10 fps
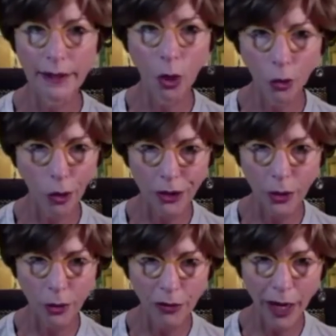
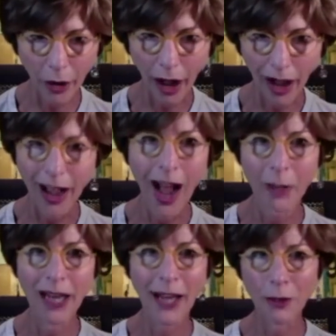Geraldo Rivera.
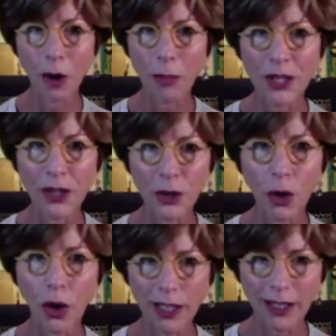I mean, I grew up in New
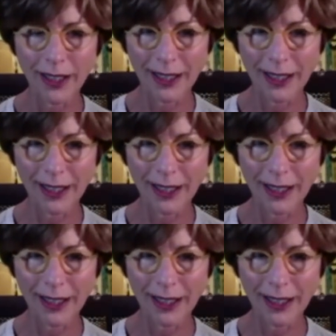York,